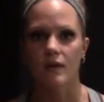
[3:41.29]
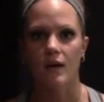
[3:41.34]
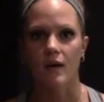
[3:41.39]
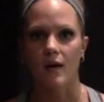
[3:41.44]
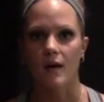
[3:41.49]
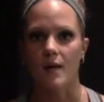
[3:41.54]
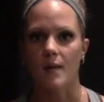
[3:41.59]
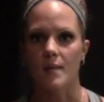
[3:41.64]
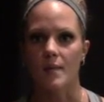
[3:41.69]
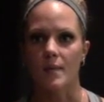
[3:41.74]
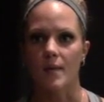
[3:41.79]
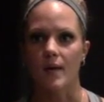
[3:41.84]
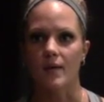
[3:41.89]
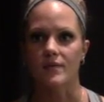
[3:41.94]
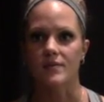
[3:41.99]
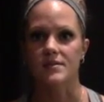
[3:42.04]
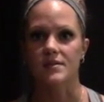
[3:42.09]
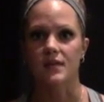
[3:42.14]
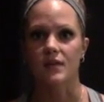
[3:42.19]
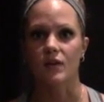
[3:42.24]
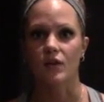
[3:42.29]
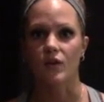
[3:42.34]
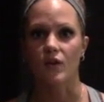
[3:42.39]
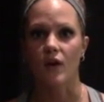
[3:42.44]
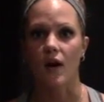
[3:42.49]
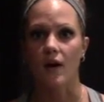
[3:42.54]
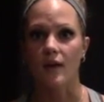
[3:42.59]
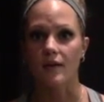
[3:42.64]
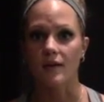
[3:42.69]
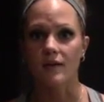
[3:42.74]
Obviously you're
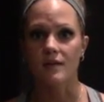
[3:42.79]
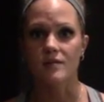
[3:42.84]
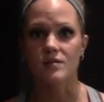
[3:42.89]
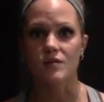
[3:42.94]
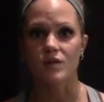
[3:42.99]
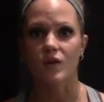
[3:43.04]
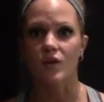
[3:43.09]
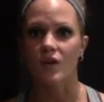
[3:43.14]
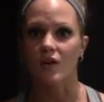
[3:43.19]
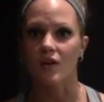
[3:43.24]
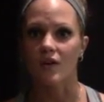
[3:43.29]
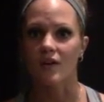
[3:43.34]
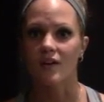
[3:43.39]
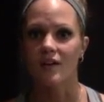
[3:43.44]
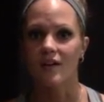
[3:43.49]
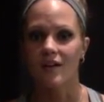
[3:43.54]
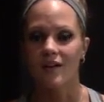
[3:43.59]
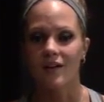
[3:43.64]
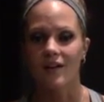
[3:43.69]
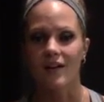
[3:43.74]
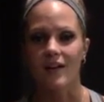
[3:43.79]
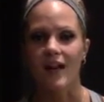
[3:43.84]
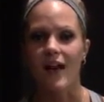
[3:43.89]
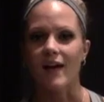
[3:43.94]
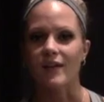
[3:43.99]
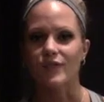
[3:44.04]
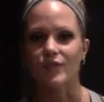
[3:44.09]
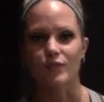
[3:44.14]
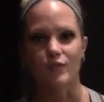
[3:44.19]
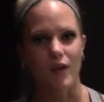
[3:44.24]
hiking, so you're going to
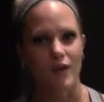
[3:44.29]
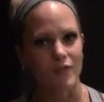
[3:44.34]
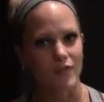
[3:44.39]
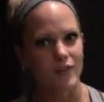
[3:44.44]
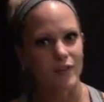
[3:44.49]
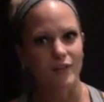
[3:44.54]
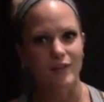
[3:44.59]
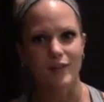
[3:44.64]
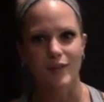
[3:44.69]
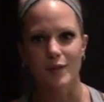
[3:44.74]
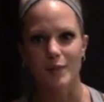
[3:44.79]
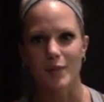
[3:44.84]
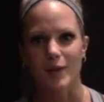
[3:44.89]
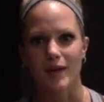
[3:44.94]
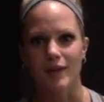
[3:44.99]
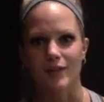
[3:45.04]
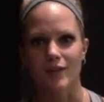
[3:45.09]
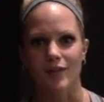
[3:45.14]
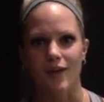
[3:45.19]
have to rough it a little bit.